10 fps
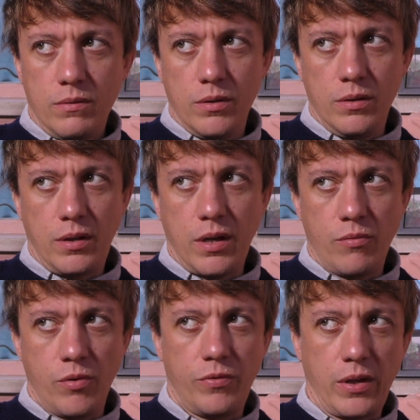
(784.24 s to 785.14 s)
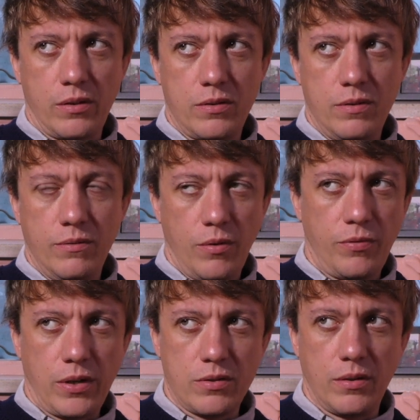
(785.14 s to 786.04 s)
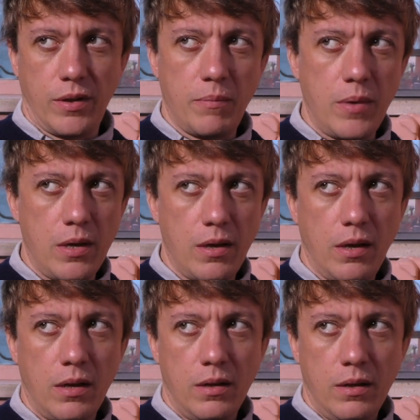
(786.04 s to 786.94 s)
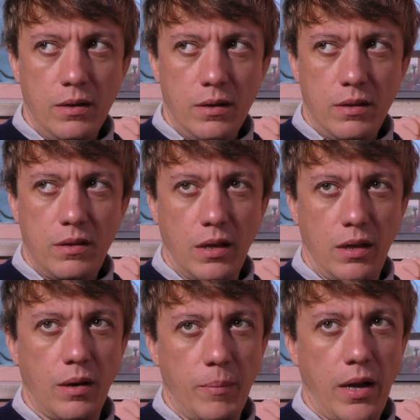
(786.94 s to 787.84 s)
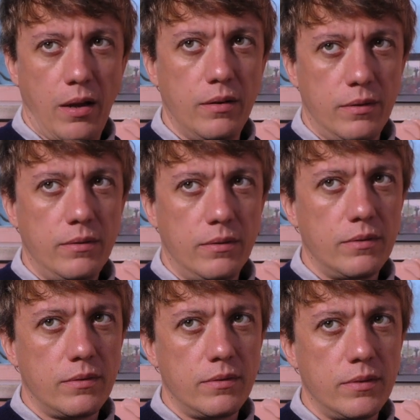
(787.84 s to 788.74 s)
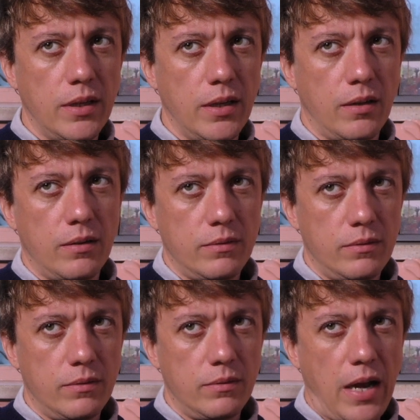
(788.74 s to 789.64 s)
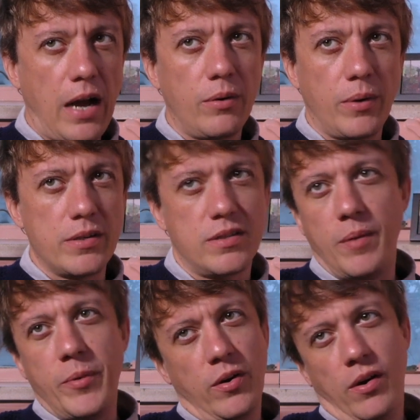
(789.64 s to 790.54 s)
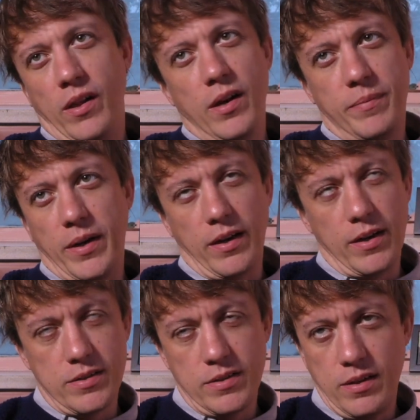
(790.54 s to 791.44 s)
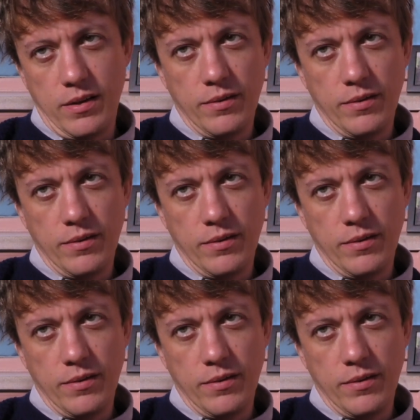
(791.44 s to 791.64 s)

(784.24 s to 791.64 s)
really kind of reflects on, like, me thinking about, like, how do I sum it all up, I guess.